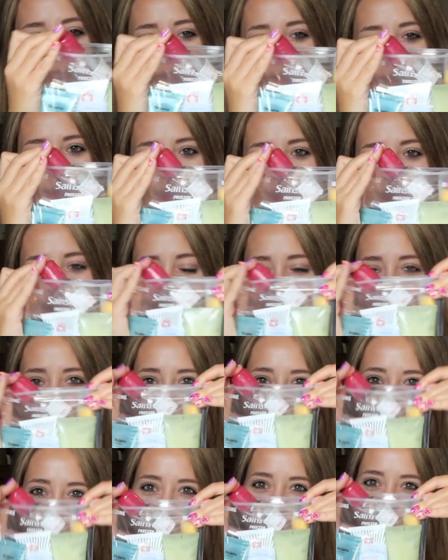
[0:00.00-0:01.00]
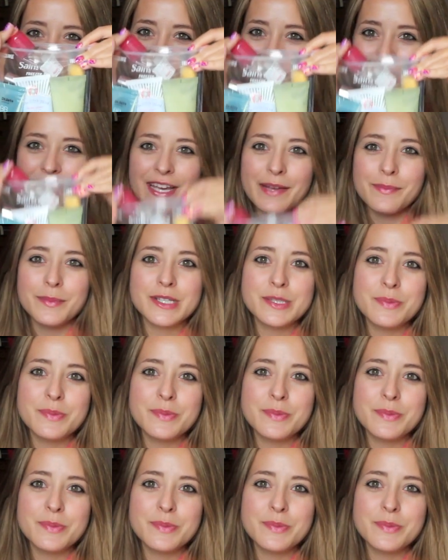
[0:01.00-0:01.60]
so it's kind of like squidging in,